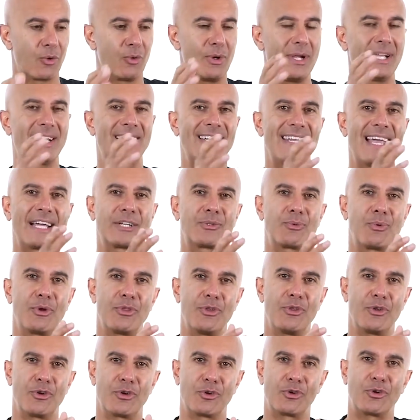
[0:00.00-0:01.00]
reconnect
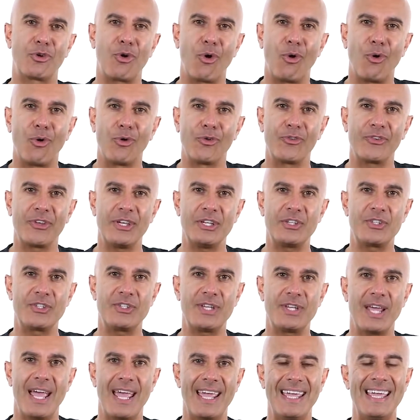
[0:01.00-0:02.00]
with your goals
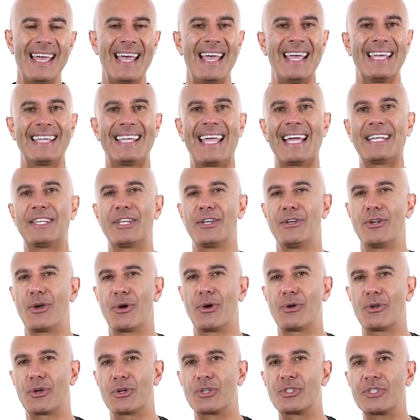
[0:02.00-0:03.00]
each day, get to
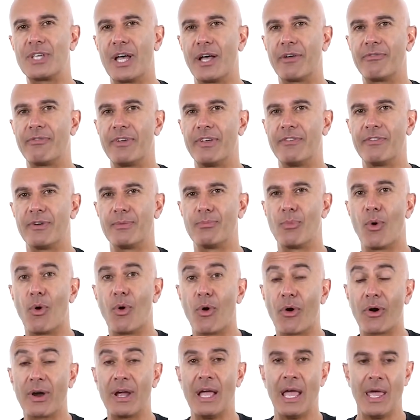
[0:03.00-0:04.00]
know yourself even
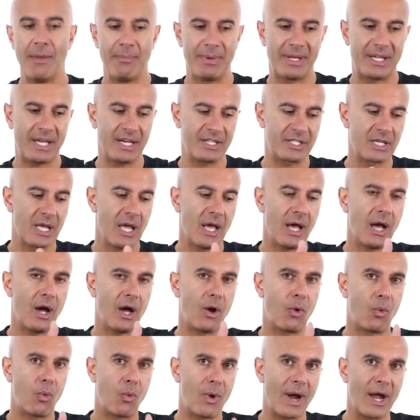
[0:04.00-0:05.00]
more because
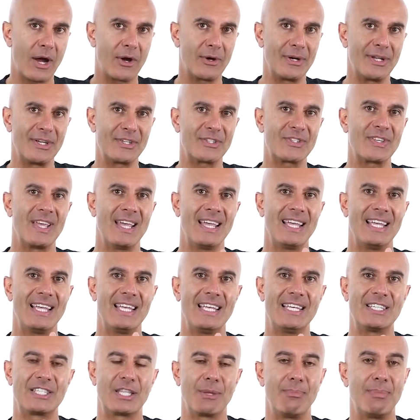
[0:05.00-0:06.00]
awareness
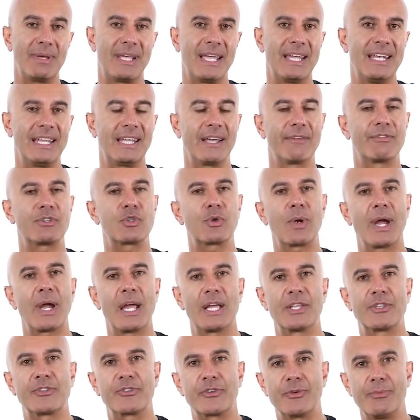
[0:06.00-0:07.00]
is the beginning of
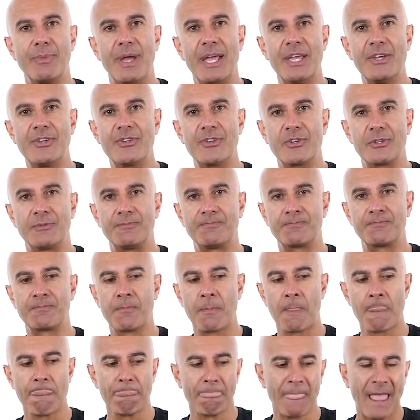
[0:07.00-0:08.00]
transformation.
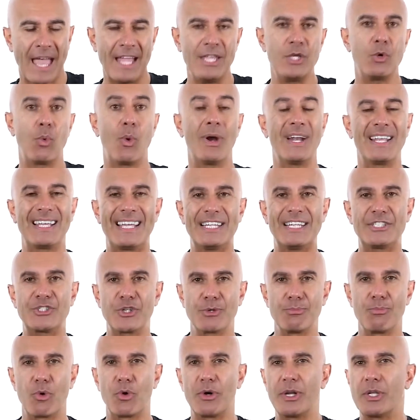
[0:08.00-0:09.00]
And you want to get
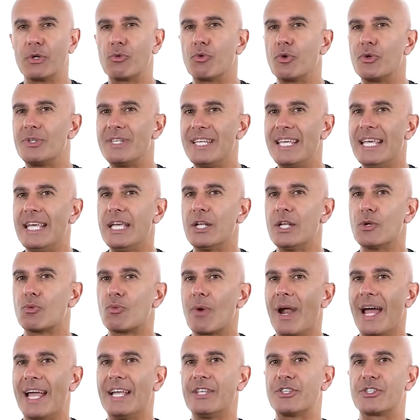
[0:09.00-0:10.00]
your morning routine
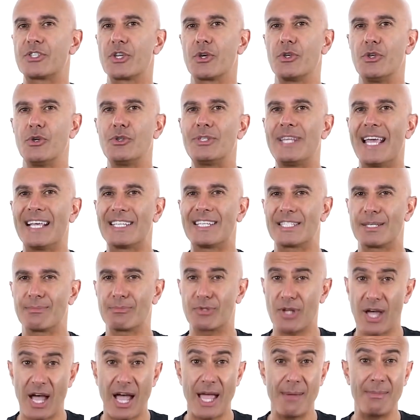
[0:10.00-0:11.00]
right so you take
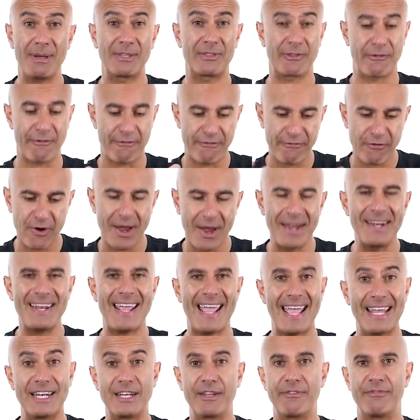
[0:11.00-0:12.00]
some time at the front
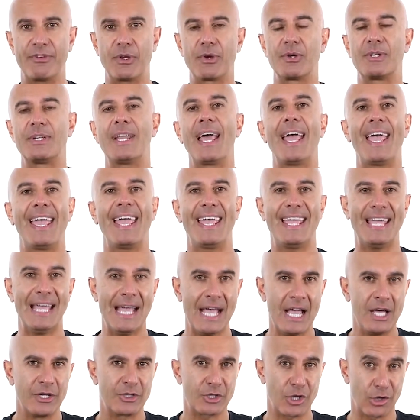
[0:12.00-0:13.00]
end of your day
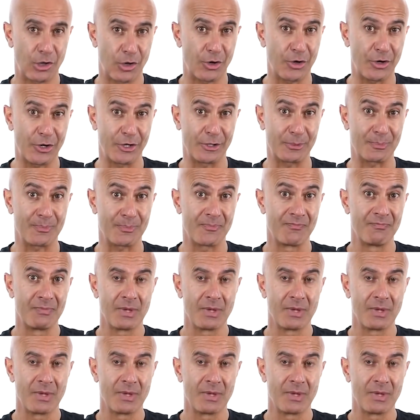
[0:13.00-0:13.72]
to learn.